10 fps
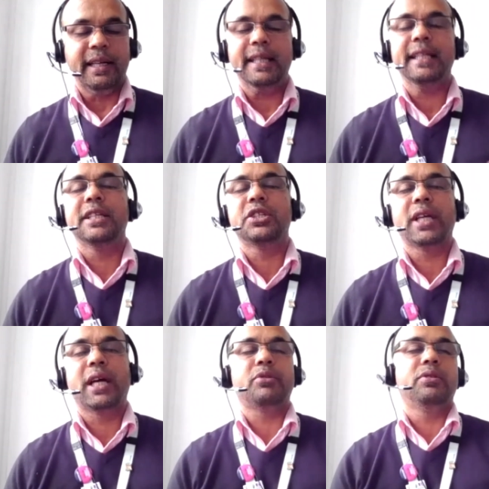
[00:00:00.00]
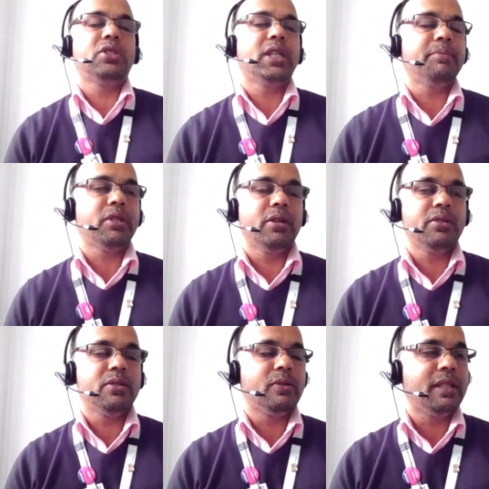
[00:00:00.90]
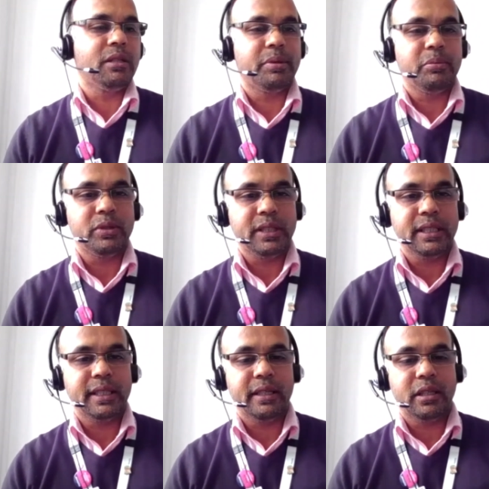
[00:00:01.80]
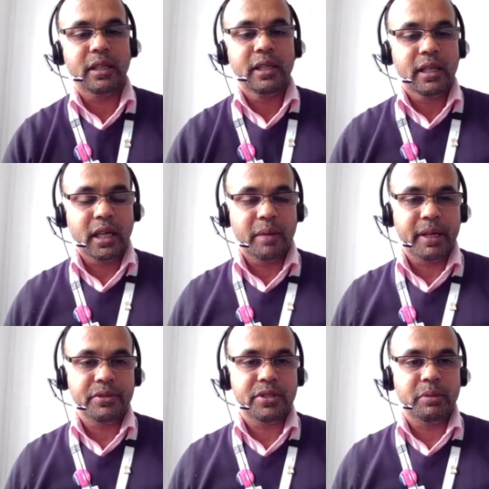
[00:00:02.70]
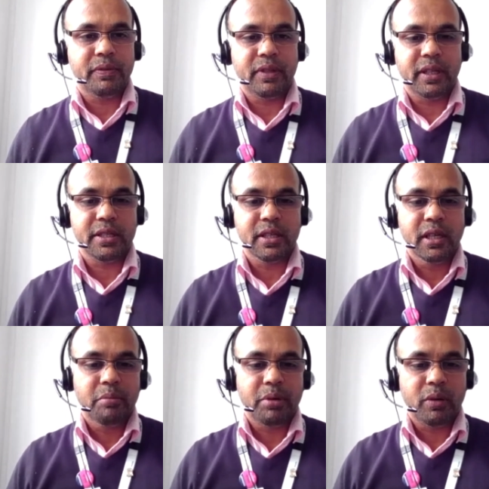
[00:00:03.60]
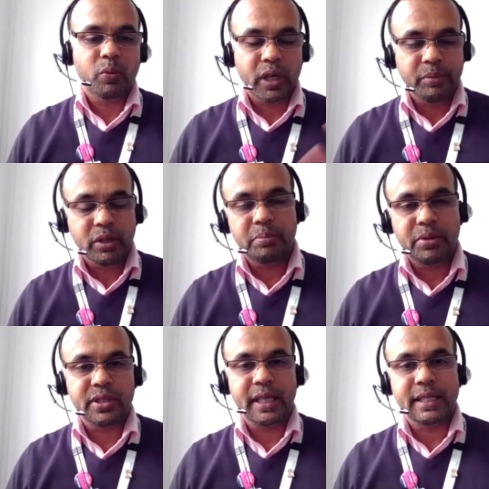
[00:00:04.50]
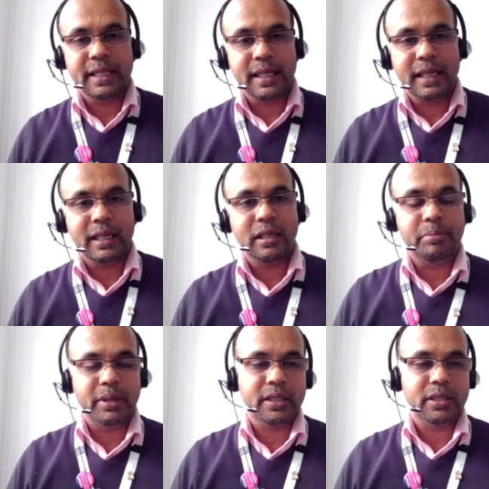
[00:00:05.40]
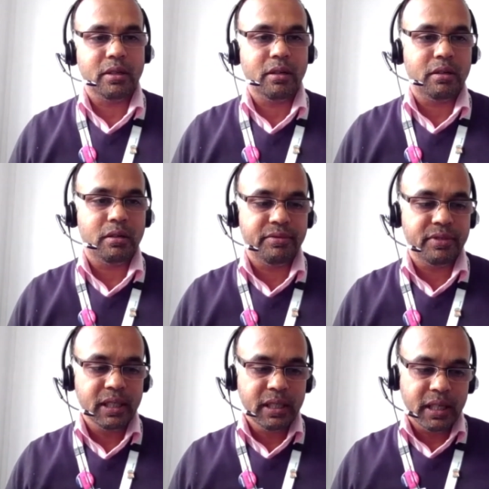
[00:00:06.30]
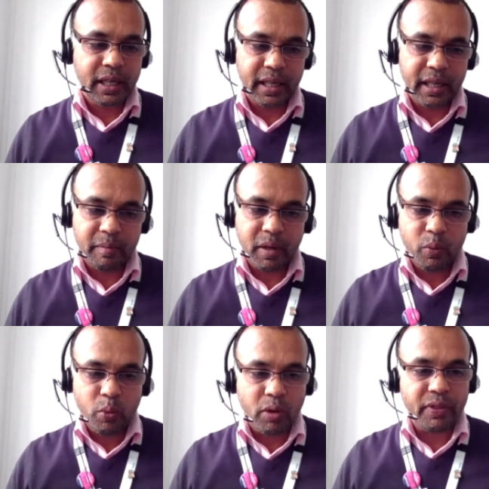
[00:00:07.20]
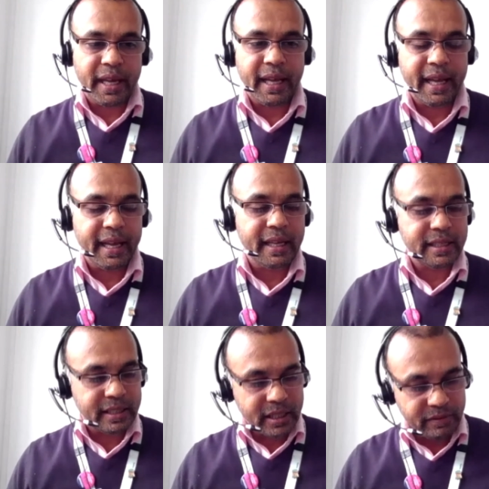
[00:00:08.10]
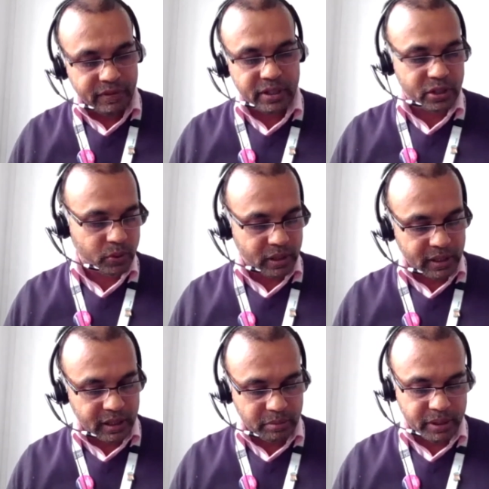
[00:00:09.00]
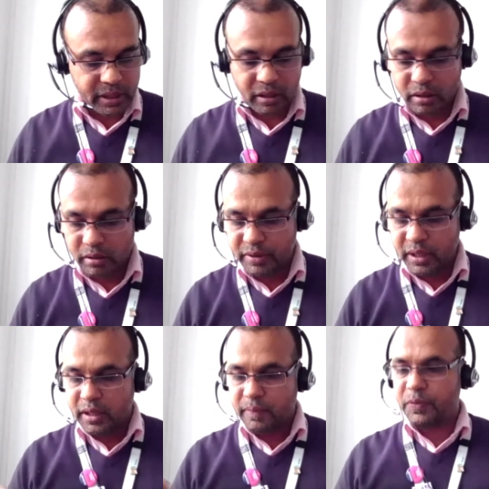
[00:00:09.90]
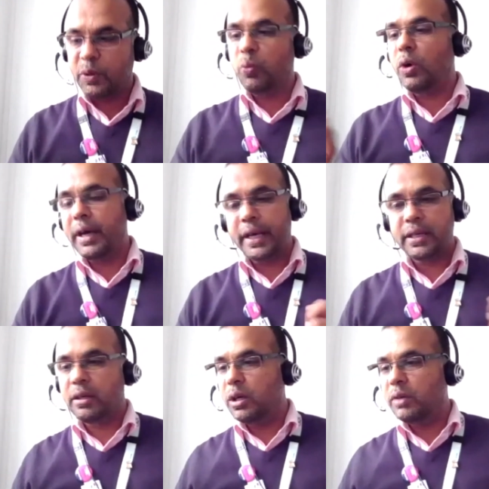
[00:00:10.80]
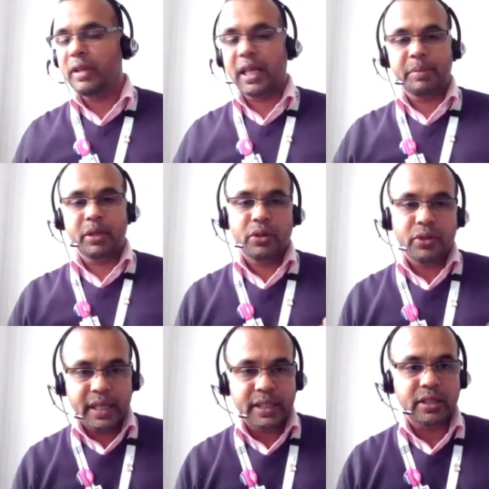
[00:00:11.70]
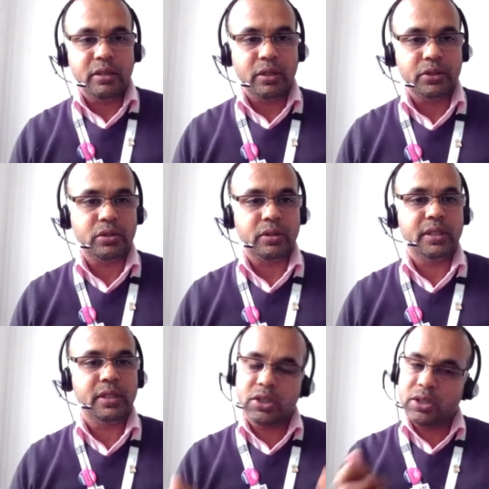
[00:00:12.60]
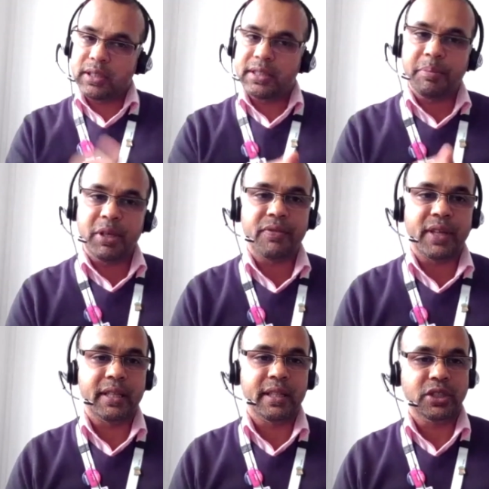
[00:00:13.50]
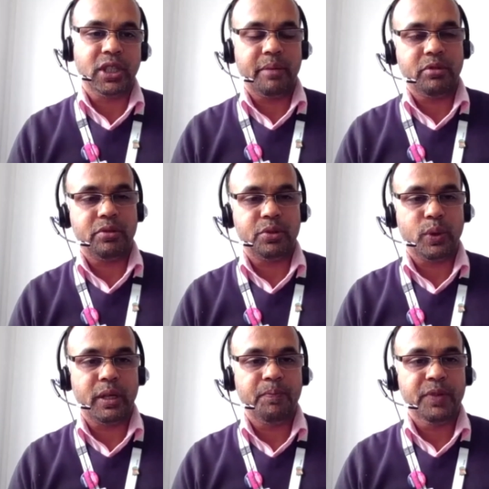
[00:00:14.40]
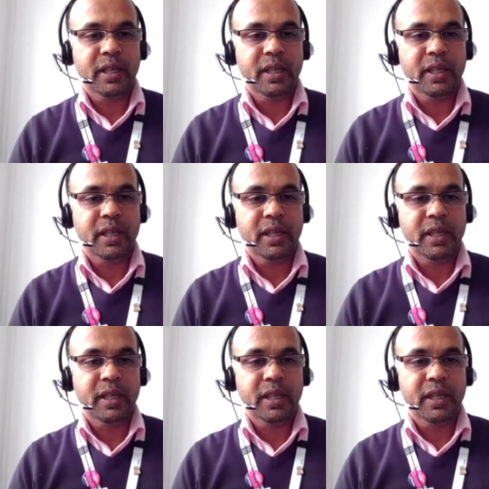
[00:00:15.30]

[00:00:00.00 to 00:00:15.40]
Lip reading: in this chapter. And the chapter goes into a little bit more detail about some of this. But what I'm going to present is a little bit of what that had, and then finish with a little bit of the wider overlapping other etiological condition, because there's a bit of that in that chapter as well.